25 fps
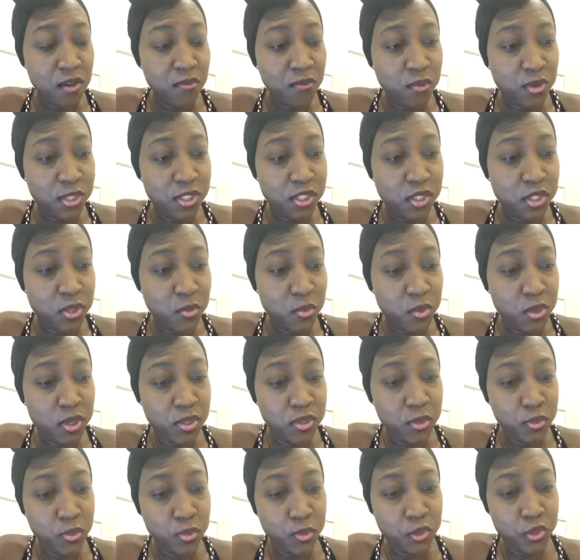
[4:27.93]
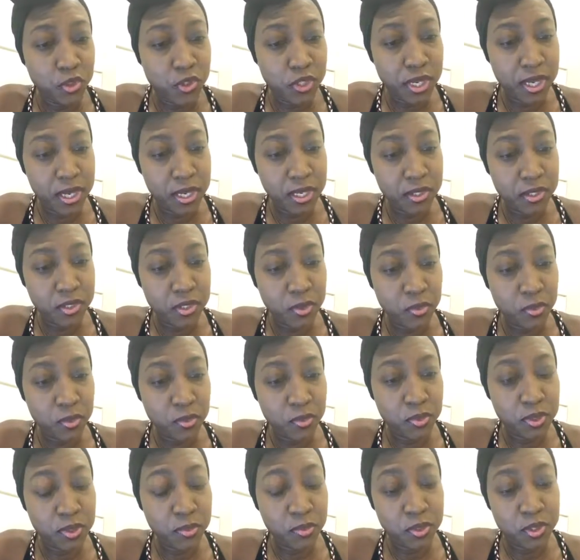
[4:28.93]
what she wanted to share.
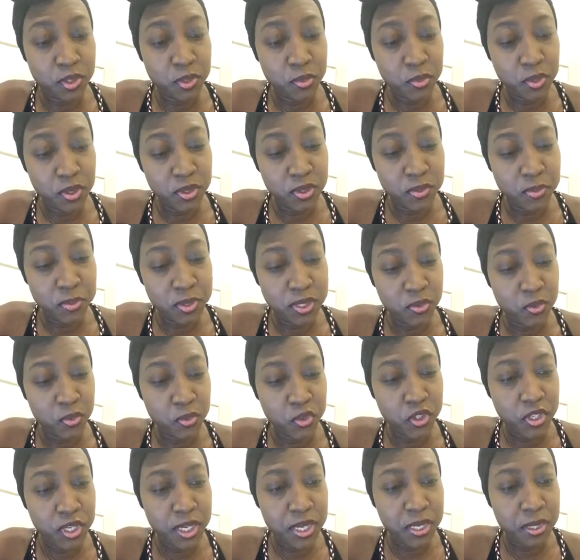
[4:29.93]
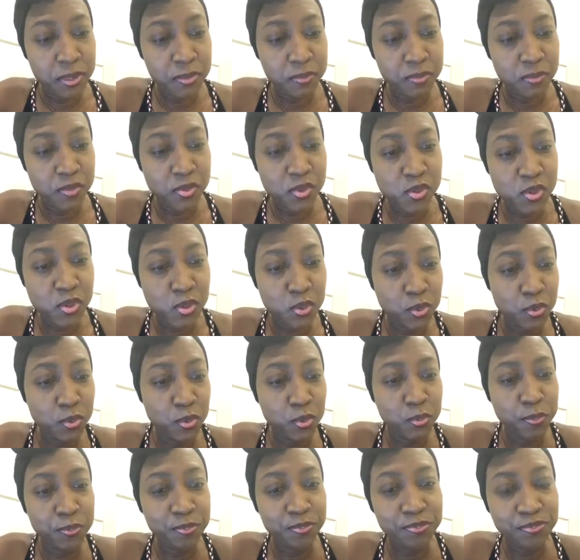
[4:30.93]
What she wanted me to share.
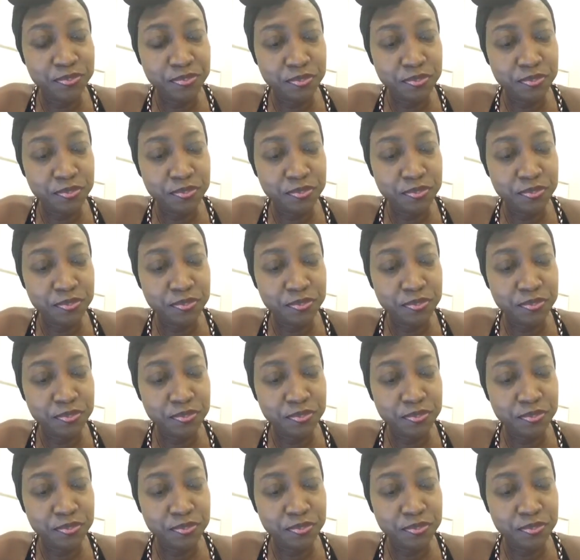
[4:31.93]
So